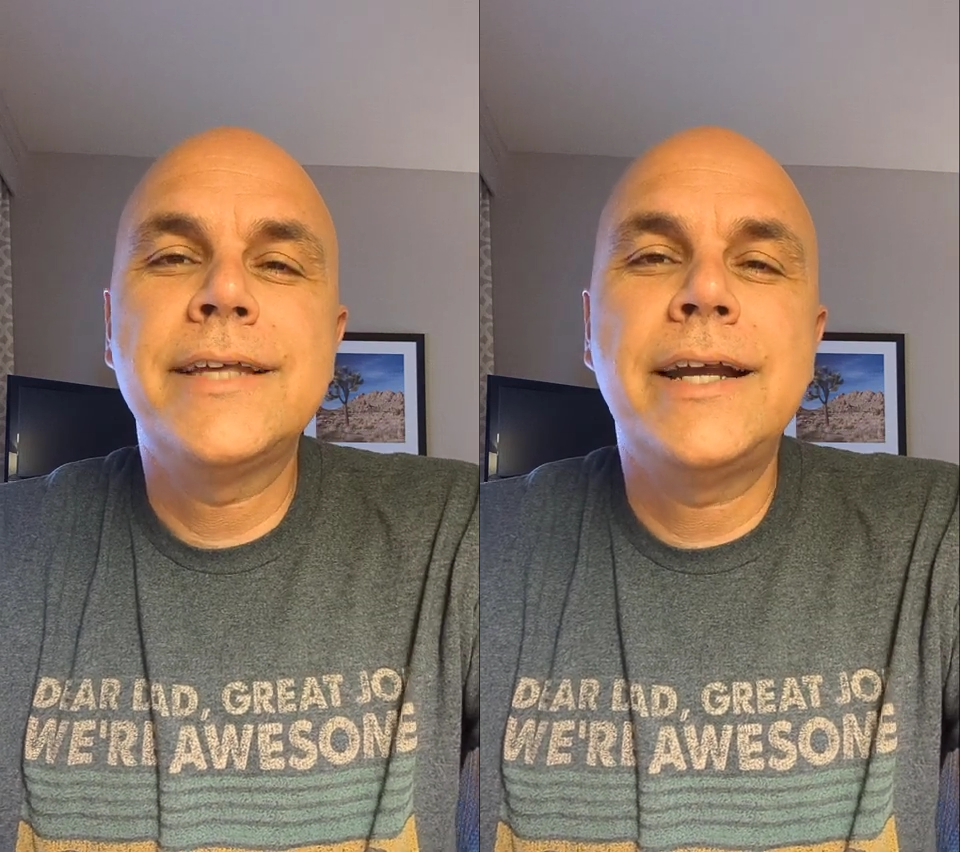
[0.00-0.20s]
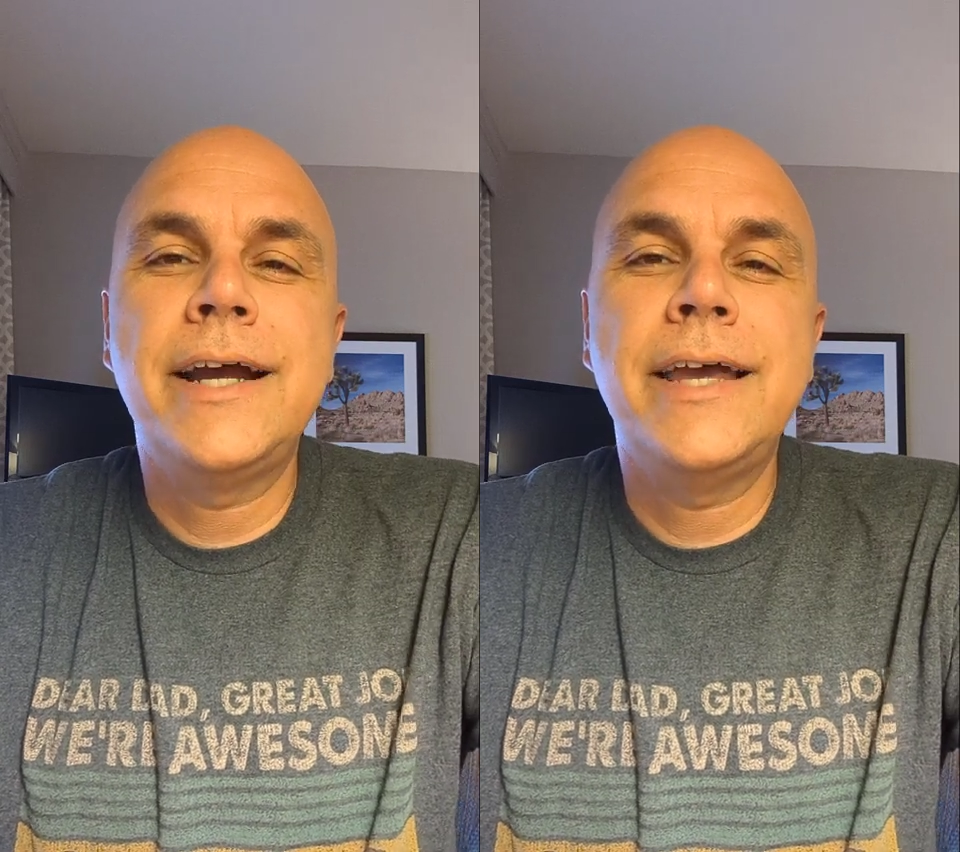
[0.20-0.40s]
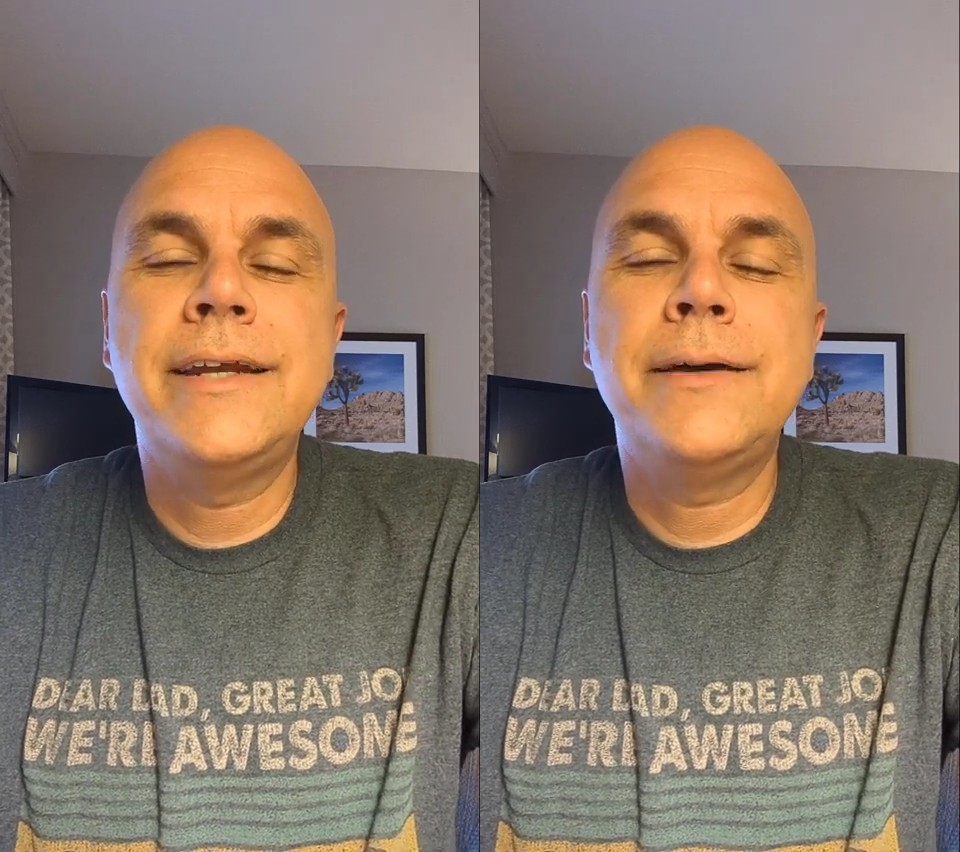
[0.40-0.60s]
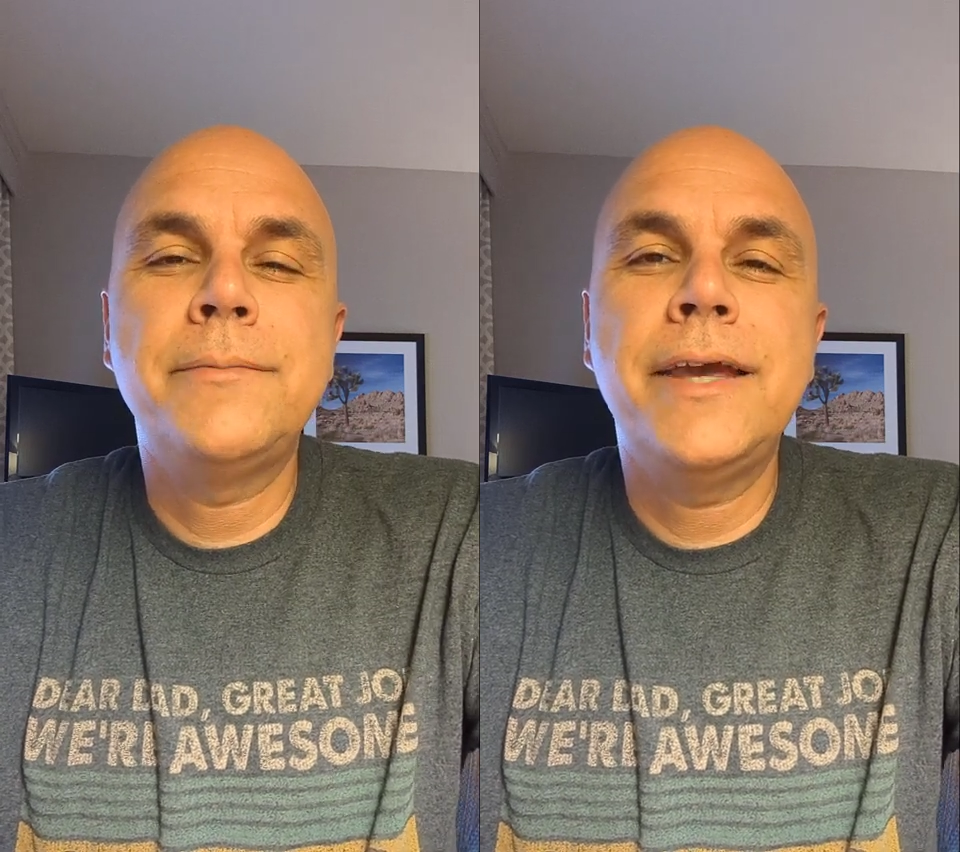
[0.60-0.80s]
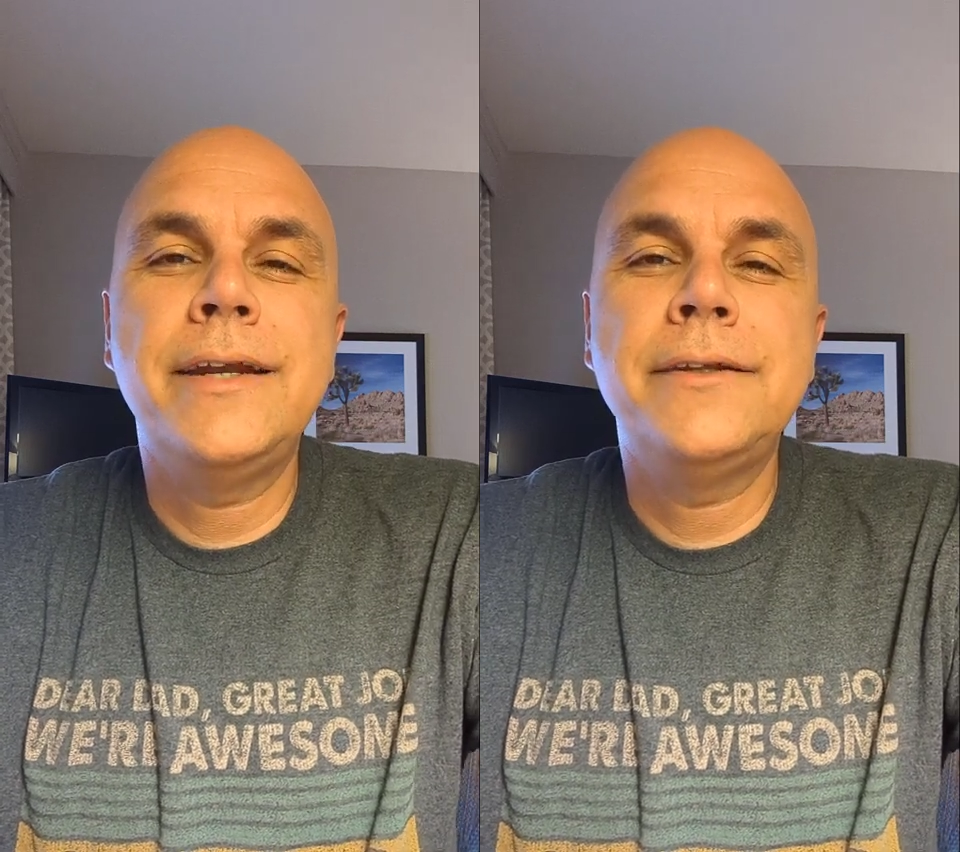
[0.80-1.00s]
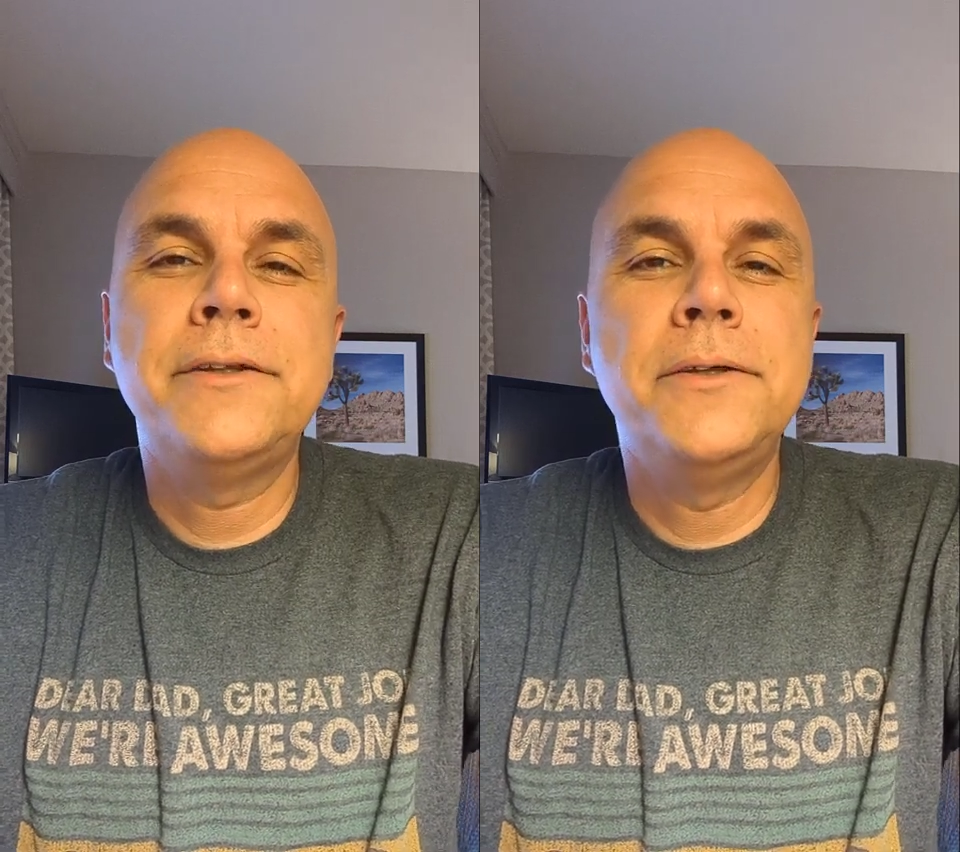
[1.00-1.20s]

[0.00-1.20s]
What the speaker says: that I end up getting to